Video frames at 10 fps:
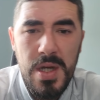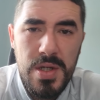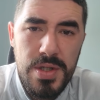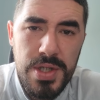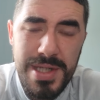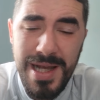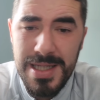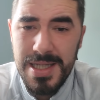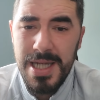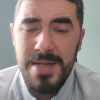So you
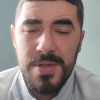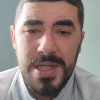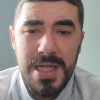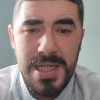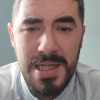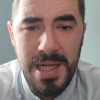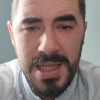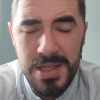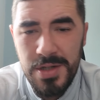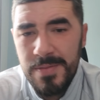start a game of snakes and
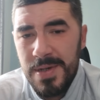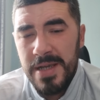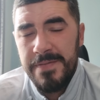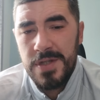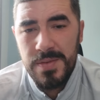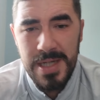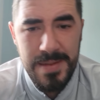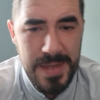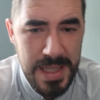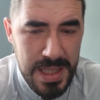ladders, you'll play it for 20
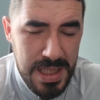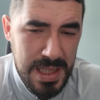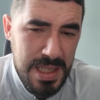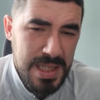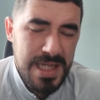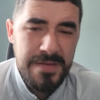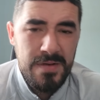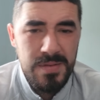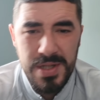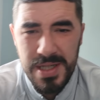minutes and then you give
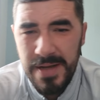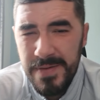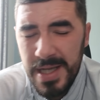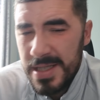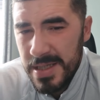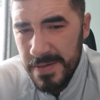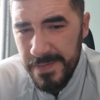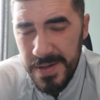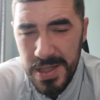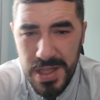up because you never get to the
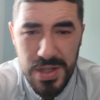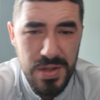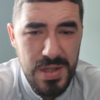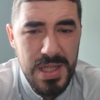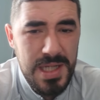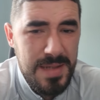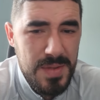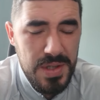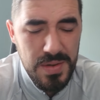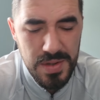finish. It's just the same
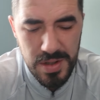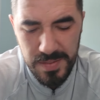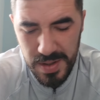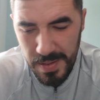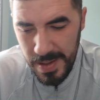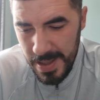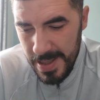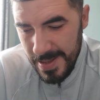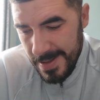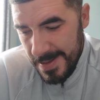as YouTube. So
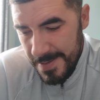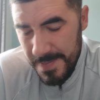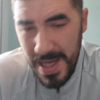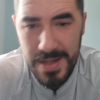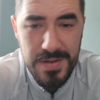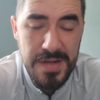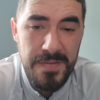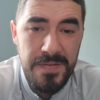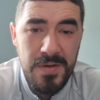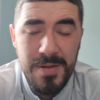I couldn't give a
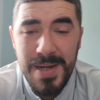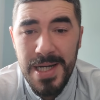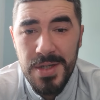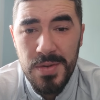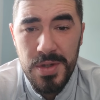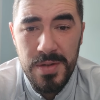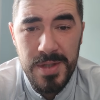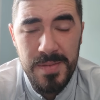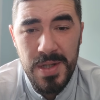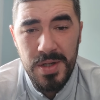fuck about YouTube,
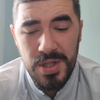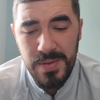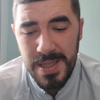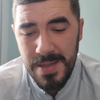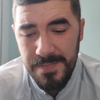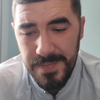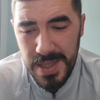to be honest with you.